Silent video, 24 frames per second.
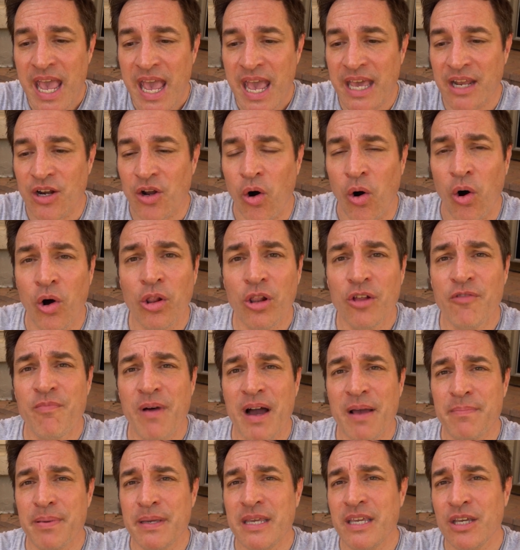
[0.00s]
and all of
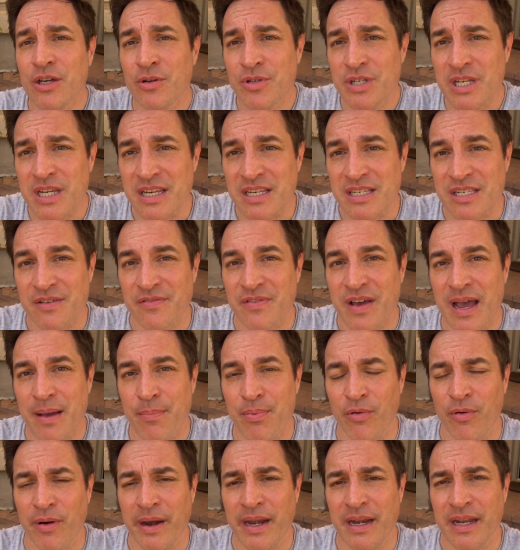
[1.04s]
my POTs
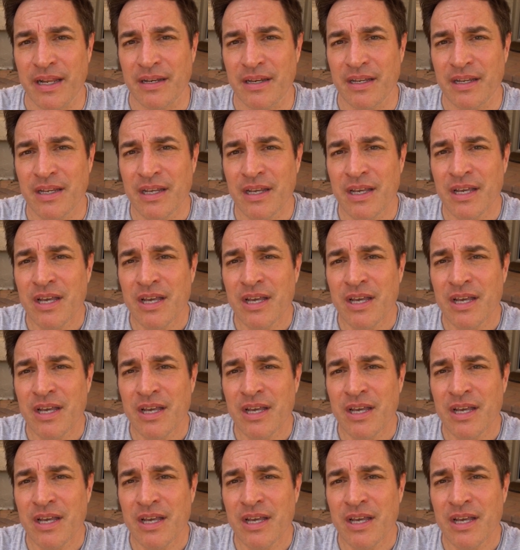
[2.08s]
evaporated.